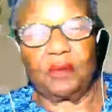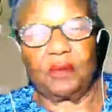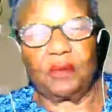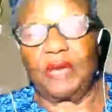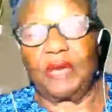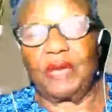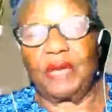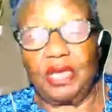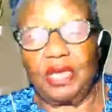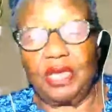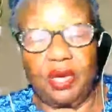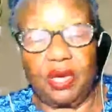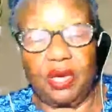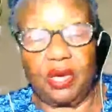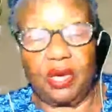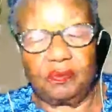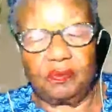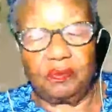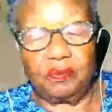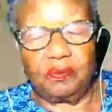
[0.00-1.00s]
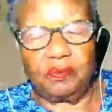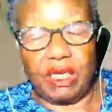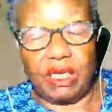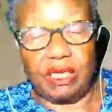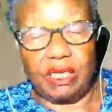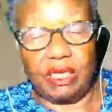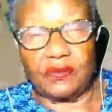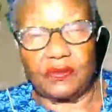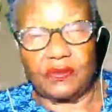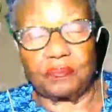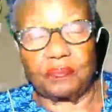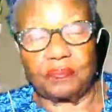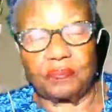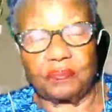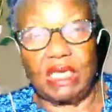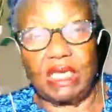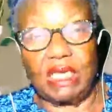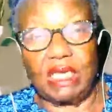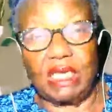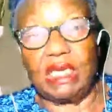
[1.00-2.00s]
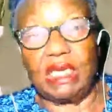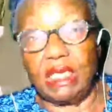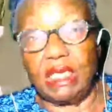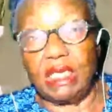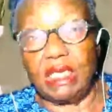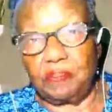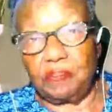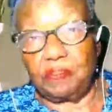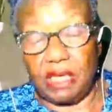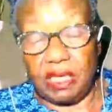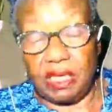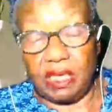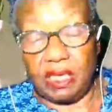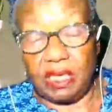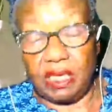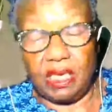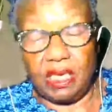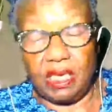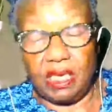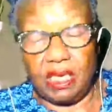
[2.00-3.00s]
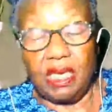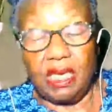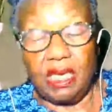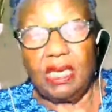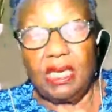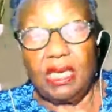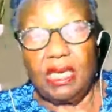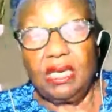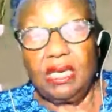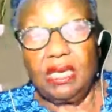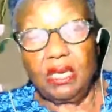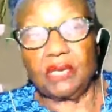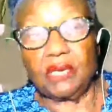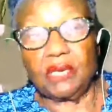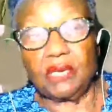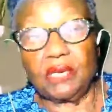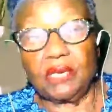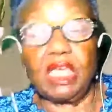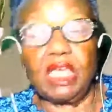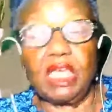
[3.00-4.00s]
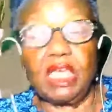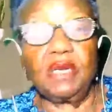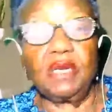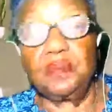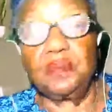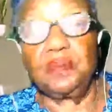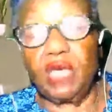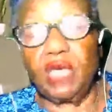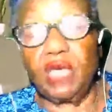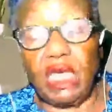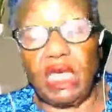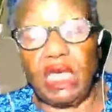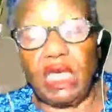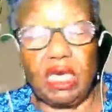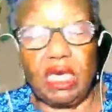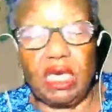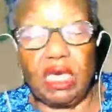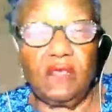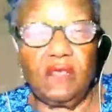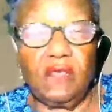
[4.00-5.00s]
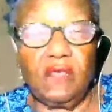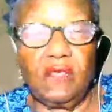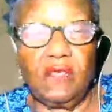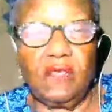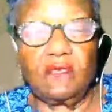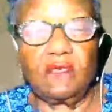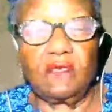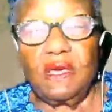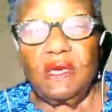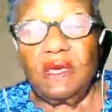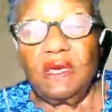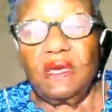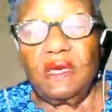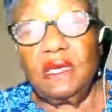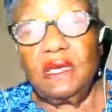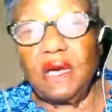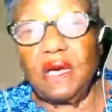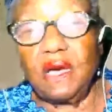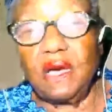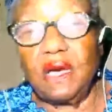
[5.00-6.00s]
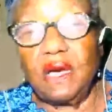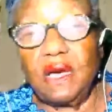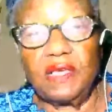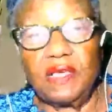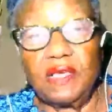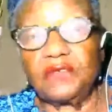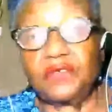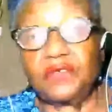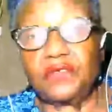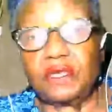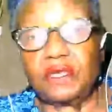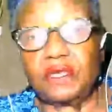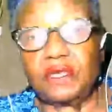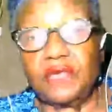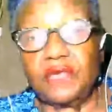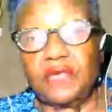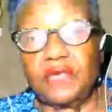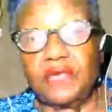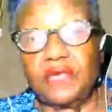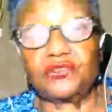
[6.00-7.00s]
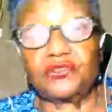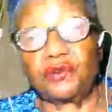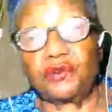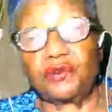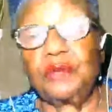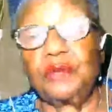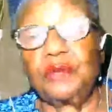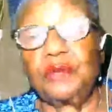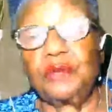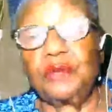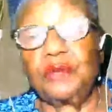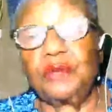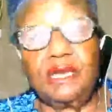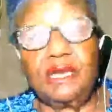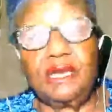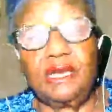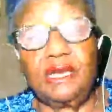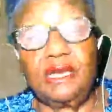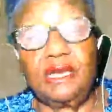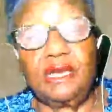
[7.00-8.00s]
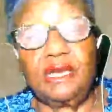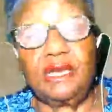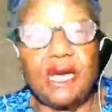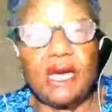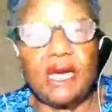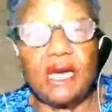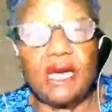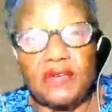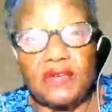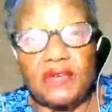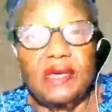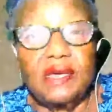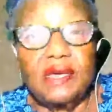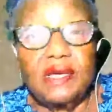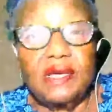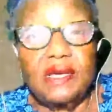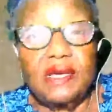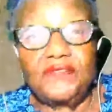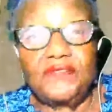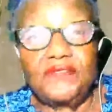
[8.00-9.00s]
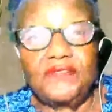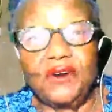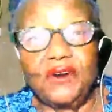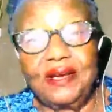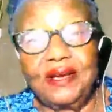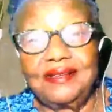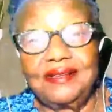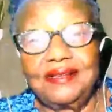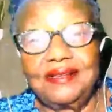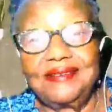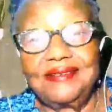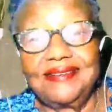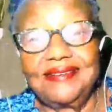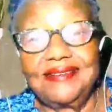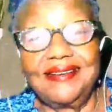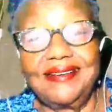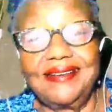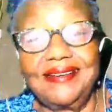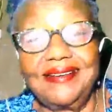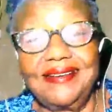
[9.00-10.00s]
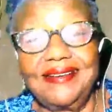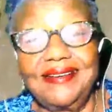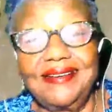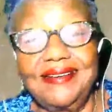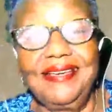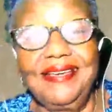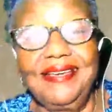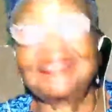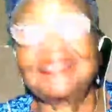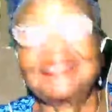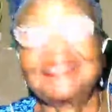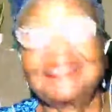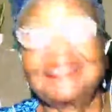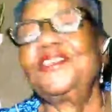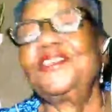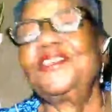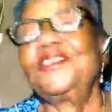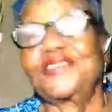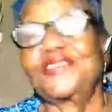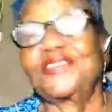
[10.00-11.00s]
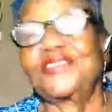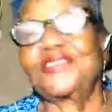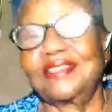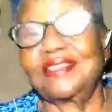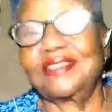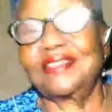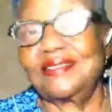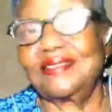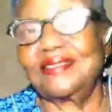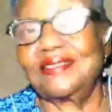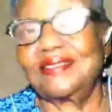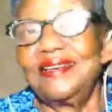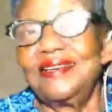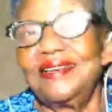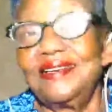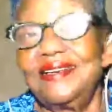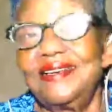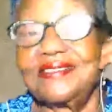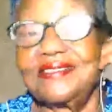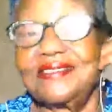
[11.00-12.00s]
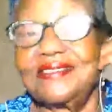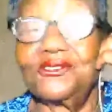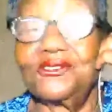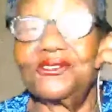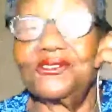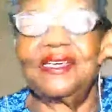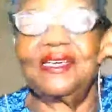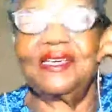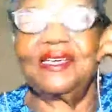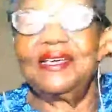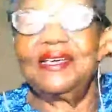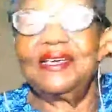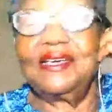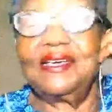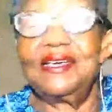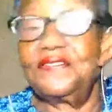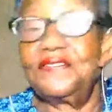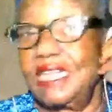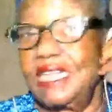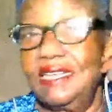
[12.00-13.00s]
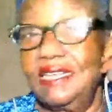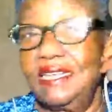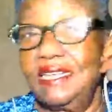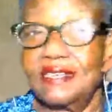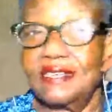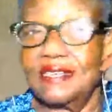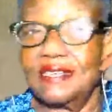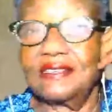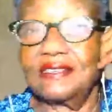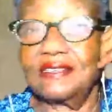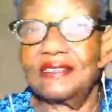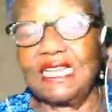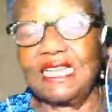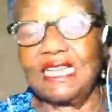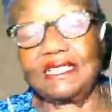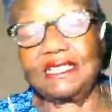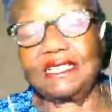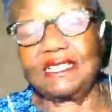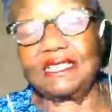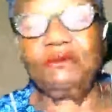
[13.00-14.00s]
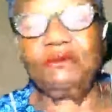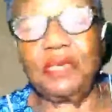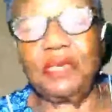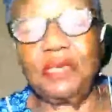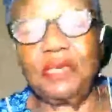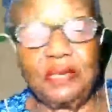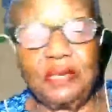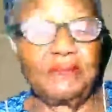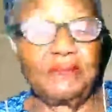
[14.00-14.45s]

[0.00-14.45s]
own bills, being independent, keeping up your health, and all that sort of stuff. That's drama enough for a senior citizen. So, for these senior citizen women